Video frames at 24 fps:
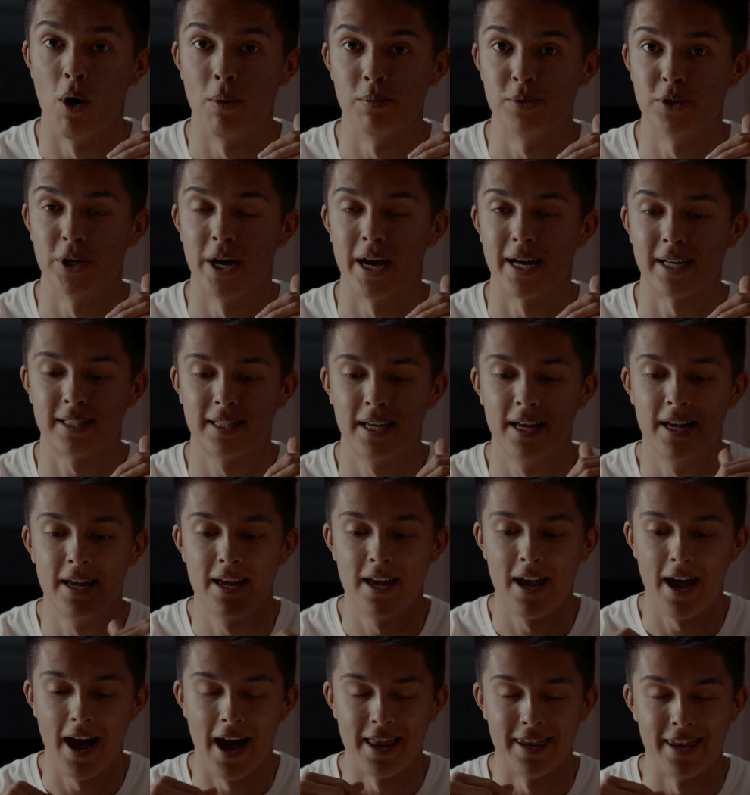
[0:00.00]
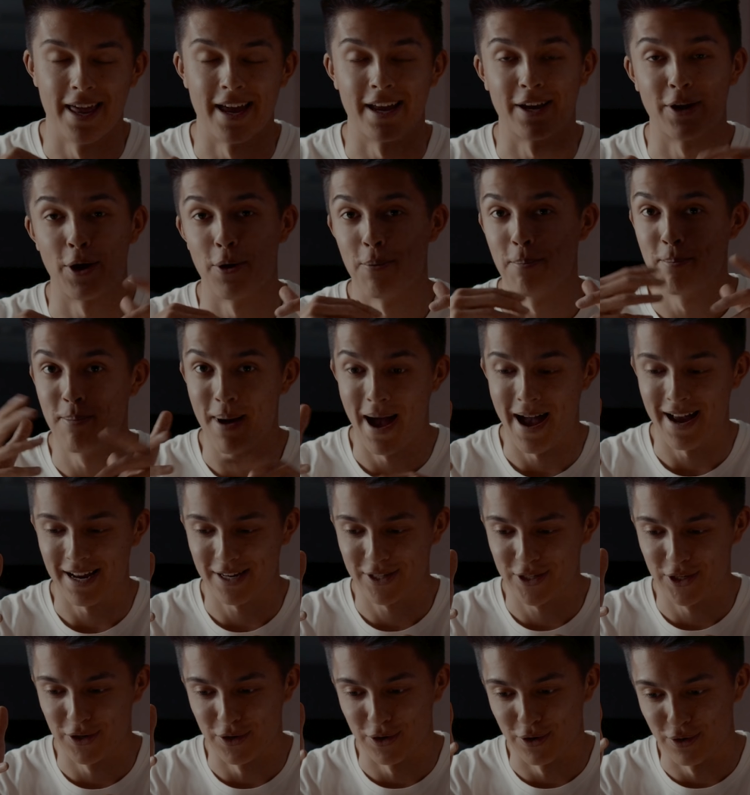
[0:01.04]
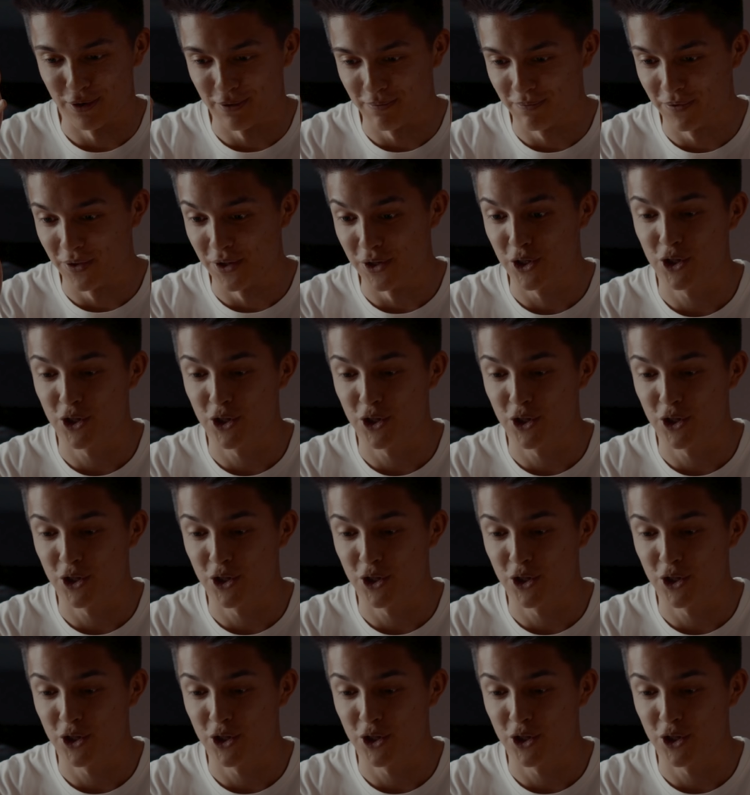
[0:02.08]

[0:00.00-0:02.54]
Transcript: Object, and then go back to the